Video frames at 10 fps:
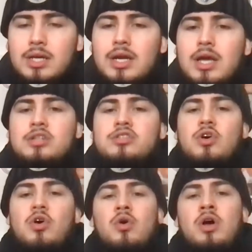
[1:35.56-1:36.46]

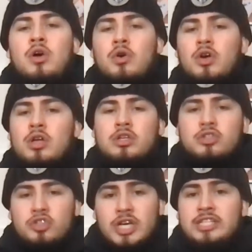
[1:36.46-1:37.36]
So
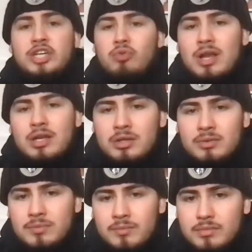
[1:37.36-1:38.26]
JJ Redick,
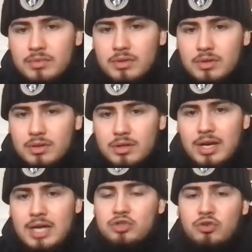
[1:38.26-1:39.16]

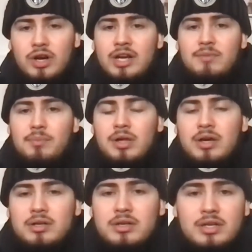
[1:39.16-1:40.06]
as great of a
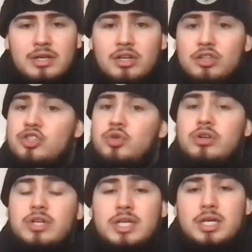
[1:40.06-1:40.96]
player or shooter
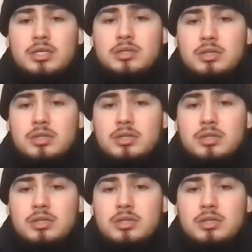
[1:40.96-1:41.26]
he is,